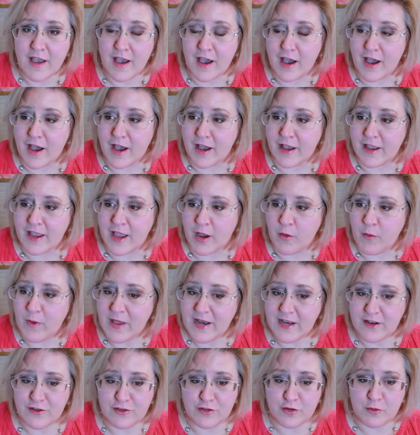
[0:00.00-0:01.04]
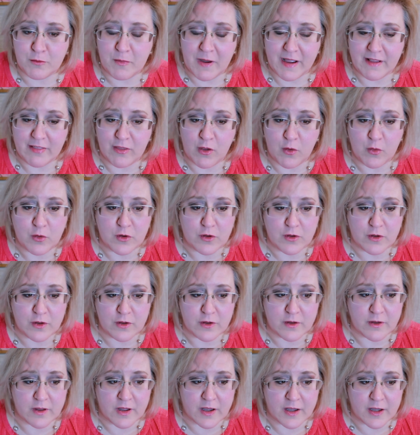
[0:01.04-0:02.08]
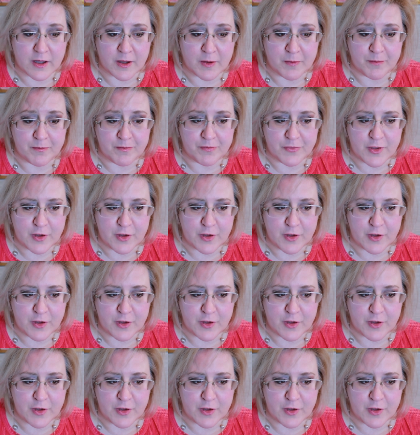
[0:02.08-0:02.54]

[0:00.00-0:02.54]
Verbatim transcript: Uh, I went to my local, um,